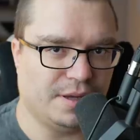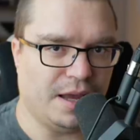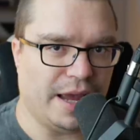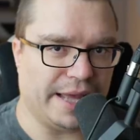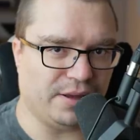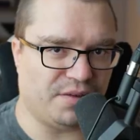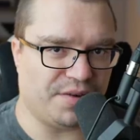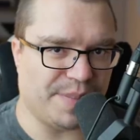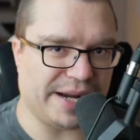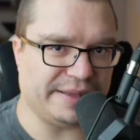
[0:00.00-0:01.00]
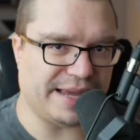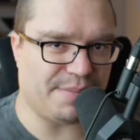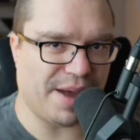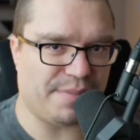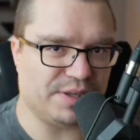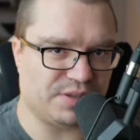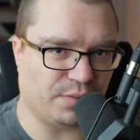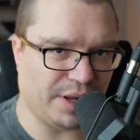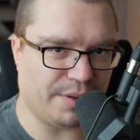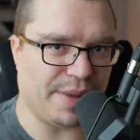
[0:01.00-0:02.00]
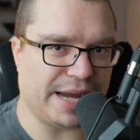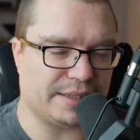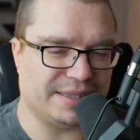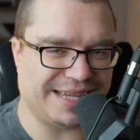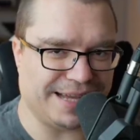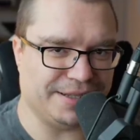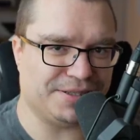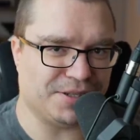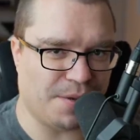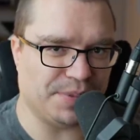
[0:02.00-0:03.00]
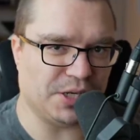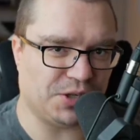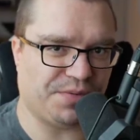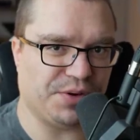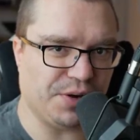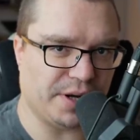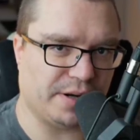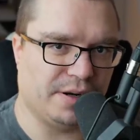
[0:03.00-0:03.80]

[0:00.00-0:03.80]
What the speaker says: Hello, everybody. Dan Babis here. Welcome back to Daily Soap Dish. If you're new here,